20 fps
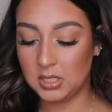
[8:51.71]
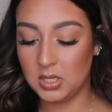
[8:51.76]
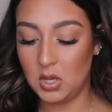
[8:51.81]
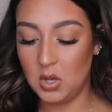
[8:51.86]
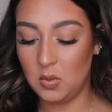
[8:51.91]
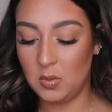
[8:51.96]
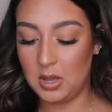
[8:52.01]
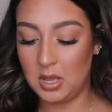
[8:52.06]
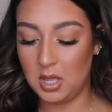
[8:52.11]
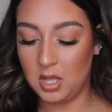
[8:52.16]

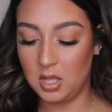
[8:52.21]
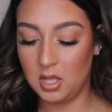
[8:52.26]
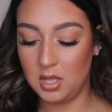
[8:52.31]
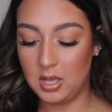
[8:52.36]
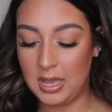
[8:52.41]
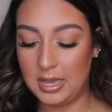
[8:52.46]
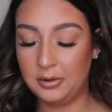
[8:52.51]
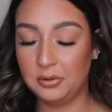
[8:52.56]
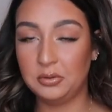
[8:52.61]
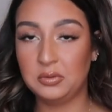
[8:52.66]
Oh well,
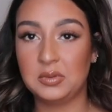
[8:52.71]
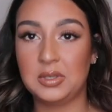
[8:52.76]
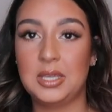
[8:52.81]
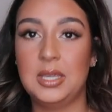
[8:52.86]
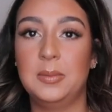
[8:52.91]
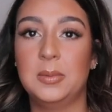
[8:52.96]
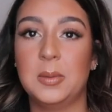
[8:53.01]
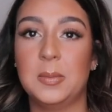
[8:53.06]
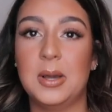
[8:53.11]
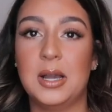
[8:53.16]
I don't
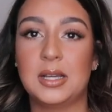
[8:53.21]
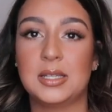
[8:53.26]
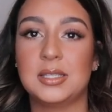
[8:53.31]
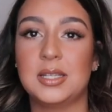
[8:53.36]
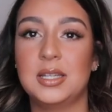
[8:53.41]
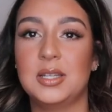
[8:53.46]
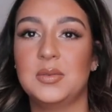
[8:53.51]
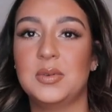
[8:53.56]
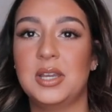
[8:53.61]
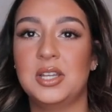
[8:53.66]
keep the box
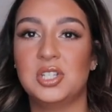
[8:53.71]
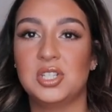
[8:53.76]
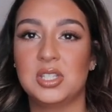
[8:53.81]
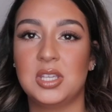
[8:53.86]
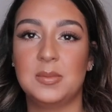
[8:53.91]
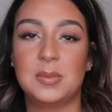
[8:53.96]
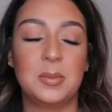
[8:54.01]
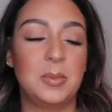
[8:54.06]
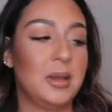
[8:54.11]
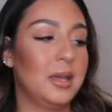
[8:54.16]
anyway, I just
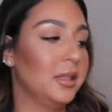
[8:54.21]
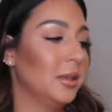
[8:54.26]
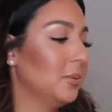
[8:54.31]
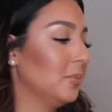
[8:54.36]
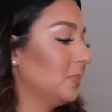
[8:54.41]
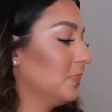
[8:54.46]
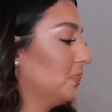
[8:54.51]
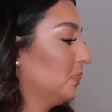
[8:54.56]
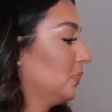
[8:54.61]
keep the palette.